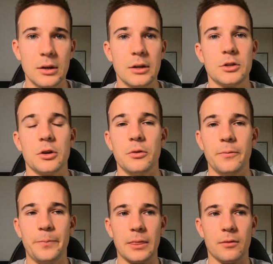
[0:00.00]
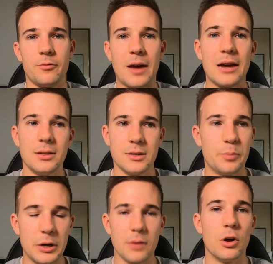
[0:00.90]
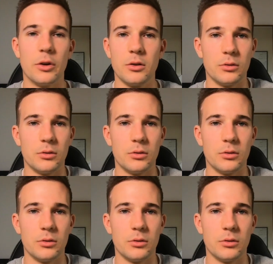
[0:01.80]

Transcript: So fat is a bigger molecule